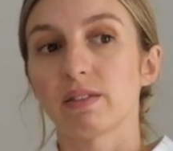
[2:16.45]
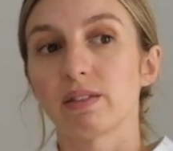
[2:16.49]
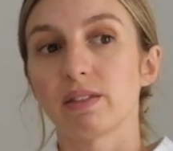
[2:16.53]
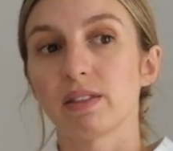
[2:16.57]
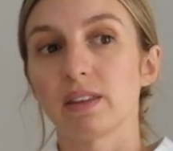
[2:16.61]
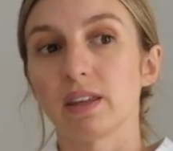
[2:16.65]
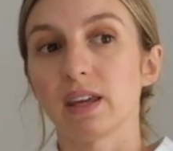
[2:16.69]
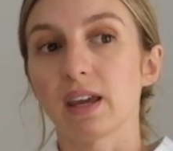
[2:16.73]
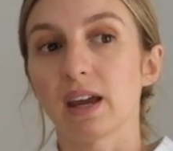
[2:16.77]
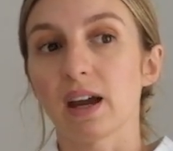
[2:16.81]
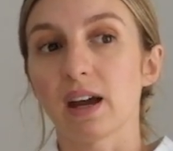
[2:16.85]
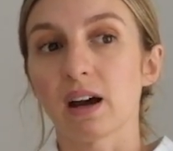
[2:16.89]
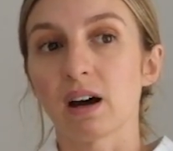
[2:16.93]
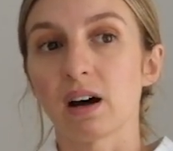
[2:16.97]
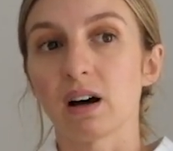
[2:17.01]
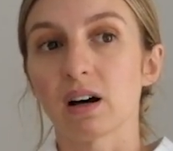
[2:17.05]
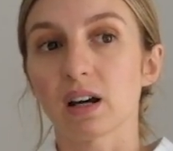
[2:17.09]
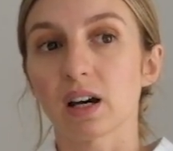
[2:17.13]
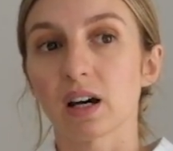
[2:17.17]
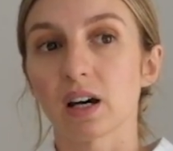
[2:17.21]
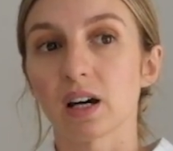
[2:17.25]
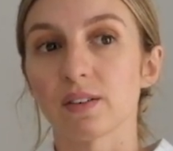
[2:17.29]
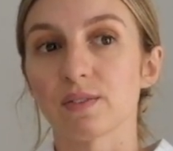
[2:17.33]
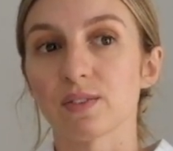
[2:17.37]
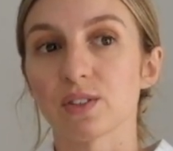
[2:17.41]
the
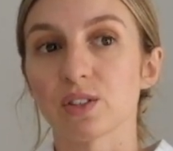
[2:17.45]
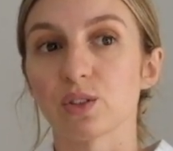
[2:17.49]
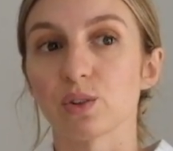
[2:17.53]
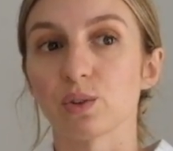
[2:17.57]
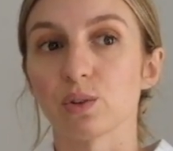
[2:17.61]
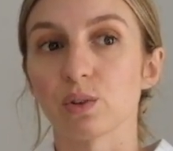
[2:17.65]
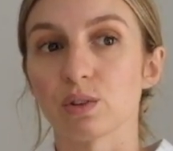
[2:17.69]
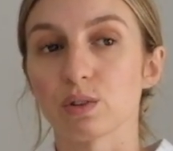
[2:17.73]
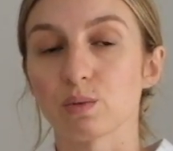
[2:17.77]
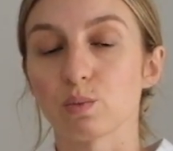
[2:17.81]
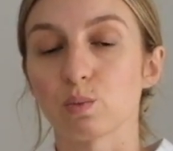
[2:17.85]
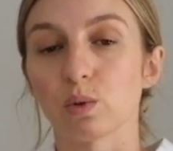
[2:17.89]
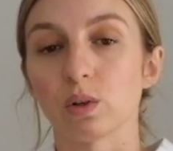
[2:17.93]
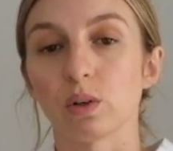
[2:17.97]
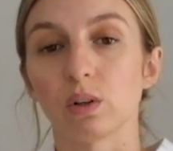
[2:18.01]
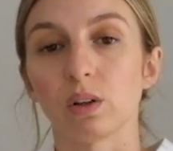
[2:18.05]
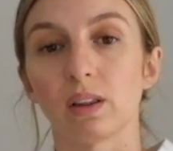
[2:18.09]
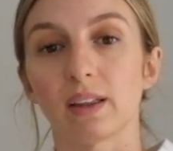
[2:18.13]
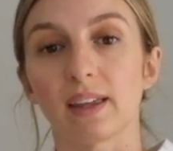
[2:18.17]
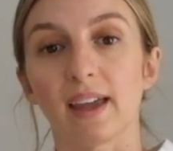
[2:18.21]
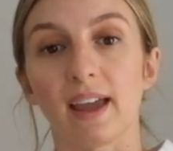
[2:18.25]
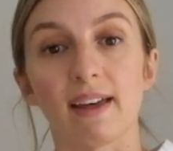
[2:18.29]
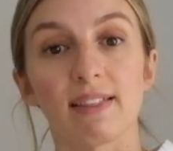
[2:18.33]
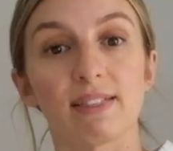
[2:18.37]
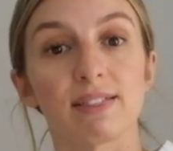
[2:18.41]
archive stores
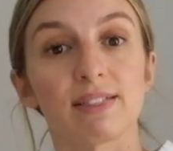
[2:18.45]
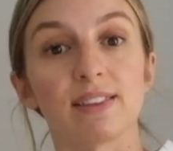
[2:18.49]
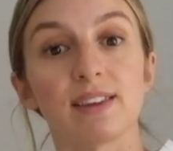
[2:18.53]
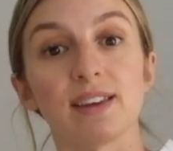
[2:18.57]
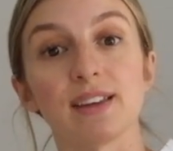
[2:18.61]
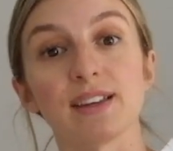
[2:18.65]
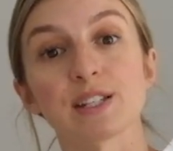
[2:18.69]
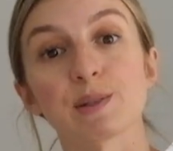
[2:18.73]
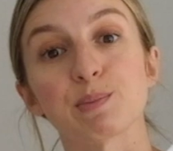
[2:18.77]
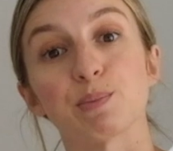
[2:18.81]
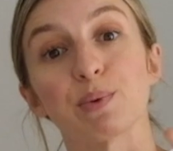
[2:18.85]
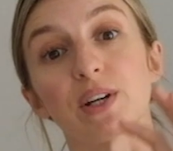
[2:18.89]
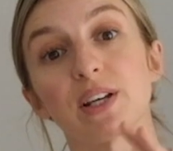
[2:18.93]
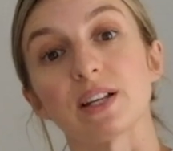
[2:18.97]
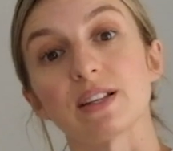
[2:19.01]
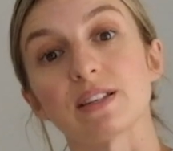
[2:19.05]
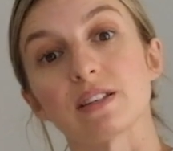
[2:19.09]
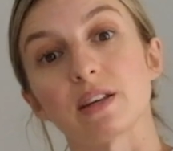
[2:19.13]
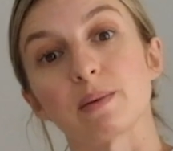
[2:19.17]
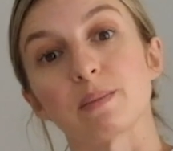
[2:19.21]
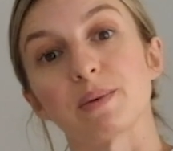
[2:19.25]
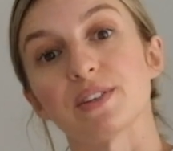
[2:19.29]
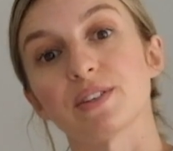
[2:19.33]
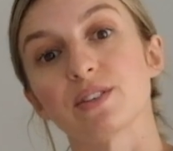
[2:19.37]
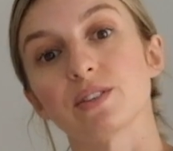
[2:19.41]
will get the
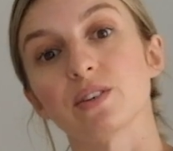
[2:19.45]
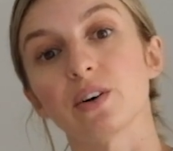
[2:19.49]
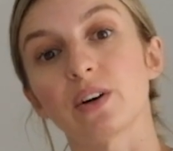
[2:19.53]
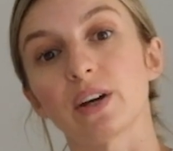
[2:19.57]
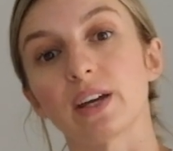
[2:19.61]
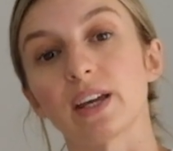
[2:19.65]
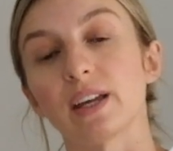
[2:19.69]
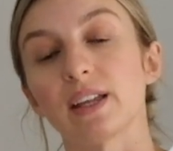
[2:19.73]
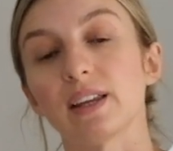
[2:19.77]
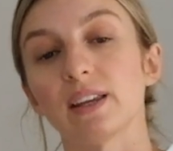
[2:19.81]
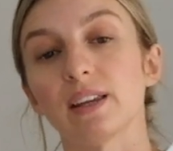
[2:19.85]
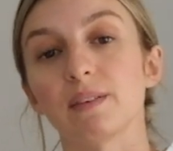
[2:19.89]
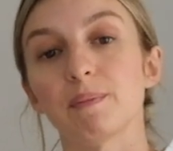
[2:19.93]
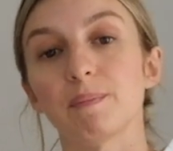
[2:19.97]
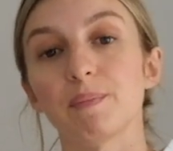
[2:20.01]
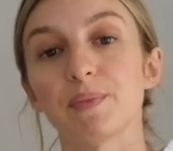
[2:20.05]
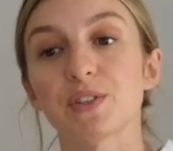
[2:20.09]
spring-summer stock in,